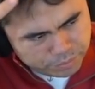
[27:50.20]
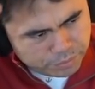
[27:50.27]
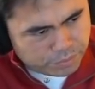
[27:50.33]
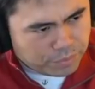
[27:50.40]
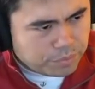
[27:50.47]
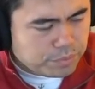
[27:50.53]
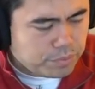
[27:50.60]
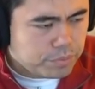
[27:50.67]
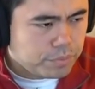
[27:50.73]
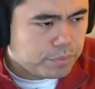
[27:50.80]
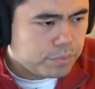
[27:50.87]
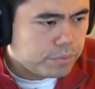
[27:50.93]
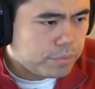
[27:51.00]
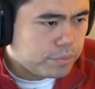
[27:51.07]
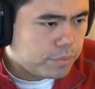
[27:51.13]

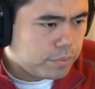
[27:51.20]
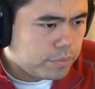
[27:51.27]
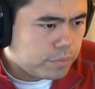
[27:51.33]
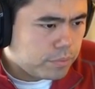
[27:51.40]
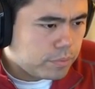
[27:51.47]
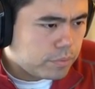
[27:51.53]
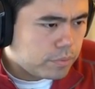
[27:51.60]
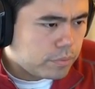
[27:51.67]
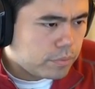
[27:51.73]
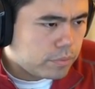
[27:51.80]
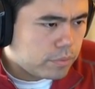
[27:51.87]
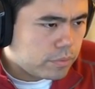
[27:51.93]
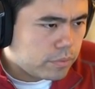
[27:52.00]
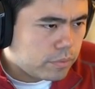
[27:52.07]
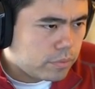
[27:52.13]

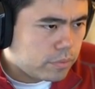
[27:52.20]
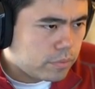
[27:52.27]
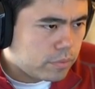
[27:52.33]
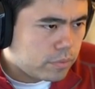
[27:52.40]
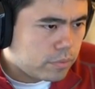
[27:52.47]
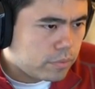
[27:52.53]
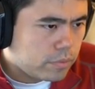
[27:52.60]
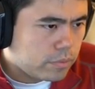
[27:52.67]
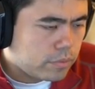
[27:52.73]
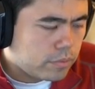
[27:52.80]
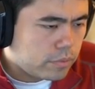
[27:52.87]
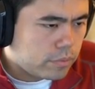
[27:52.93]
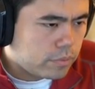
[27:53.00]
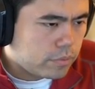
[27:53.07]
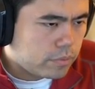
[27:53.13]

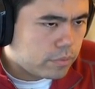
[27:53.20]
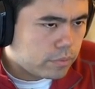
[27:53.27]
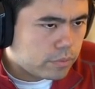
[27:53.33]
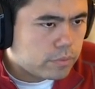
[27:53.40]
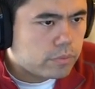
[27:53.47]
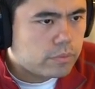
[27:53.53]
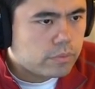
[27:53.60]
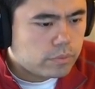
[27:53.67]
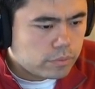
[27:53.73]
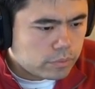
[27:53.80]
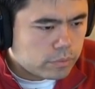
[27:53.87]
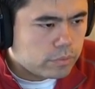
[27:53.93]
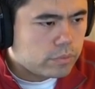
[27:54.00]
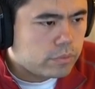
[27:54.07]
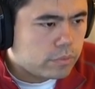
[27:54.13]

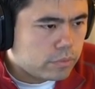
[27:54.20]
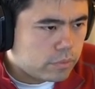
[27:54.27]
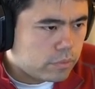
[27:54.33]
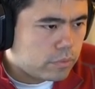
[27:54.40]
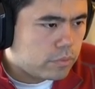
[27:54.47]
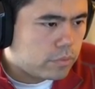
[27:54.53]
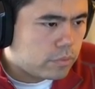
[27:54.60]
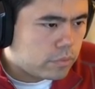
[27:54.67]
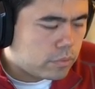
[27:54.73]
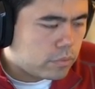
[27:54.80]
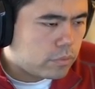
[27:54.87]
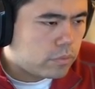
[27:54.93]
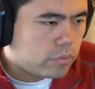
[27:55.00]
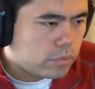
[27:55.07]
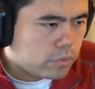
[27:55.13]

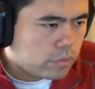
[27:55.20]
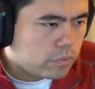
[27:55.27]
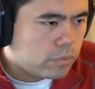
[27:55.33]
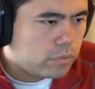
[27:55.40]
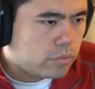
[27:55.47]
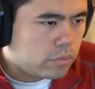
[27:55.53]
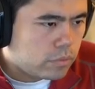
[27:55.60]
(no one is talking)